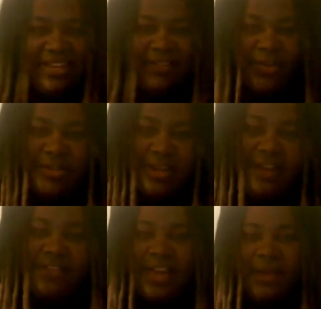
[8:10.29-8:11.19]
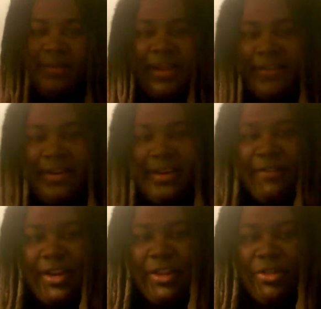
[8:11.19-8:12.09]
of course, even though
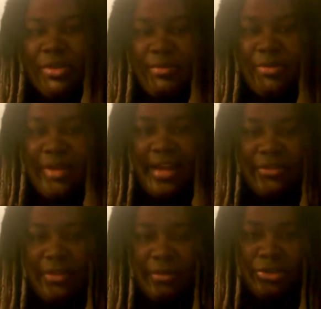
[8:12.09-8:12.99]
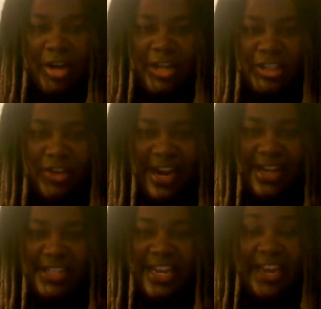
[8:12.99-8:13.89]
he threw some strong
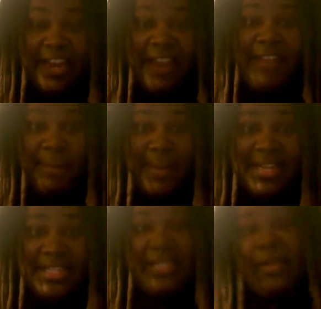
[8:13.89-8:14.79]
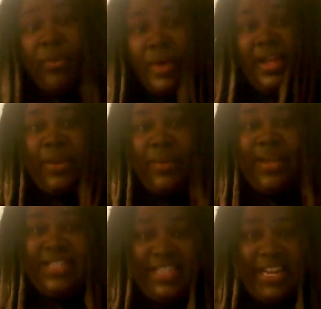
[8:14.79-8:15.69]
strikes, if they missed, well, he
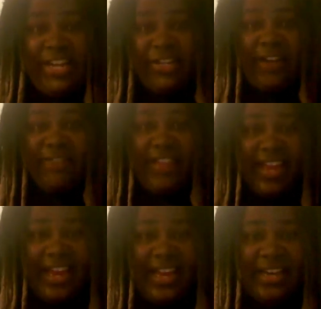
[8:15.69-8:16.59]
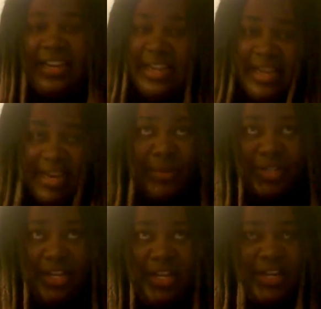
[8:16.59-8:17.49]
wasted his energy. If they hit, it
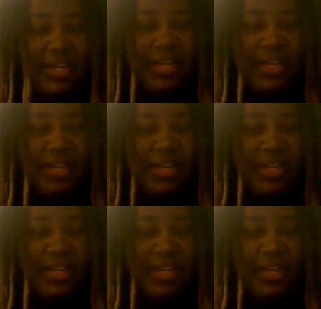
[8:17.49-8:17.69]
was good.